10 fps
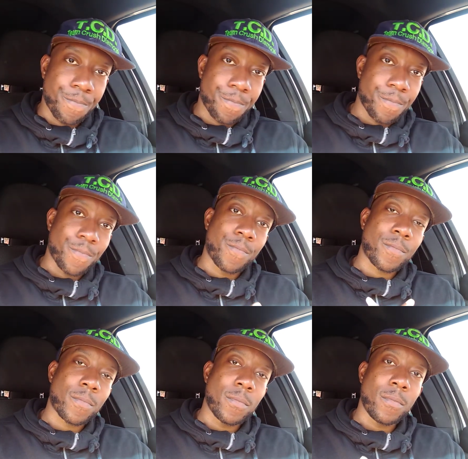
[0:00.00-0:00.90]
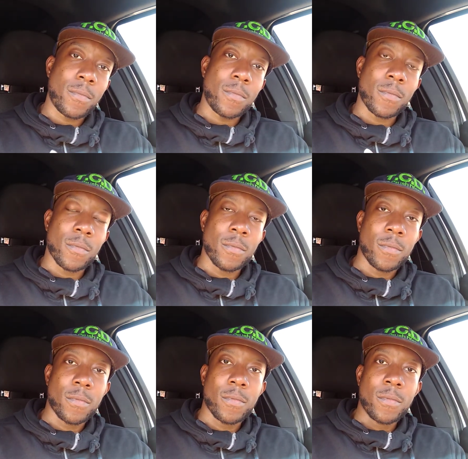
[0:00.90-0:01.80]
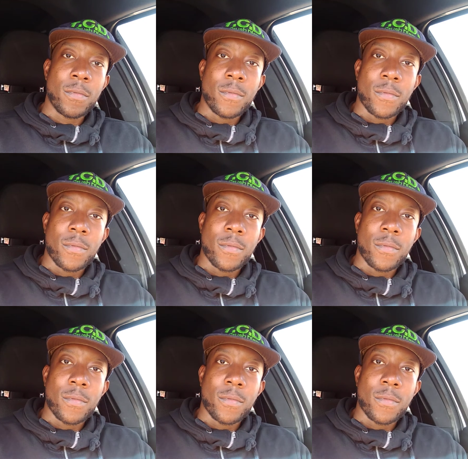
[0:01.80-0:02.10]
(silence)